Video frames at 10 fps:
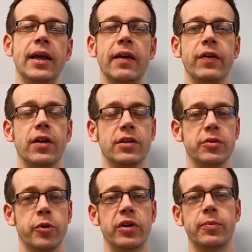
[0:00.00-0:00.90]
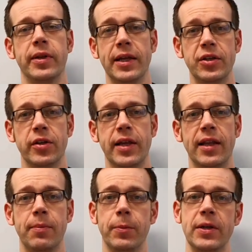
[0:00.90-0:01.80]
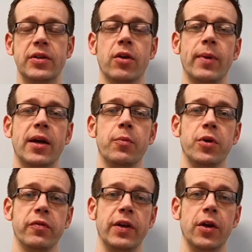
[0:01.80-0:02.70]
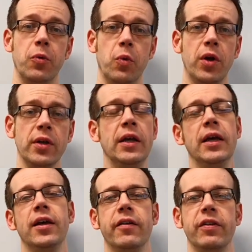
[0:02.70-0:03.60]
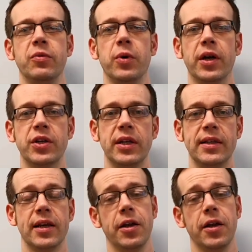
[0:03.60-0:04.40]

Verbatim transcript: if you'd like some more explanation on that, then please go back and watch video one of this worksheet.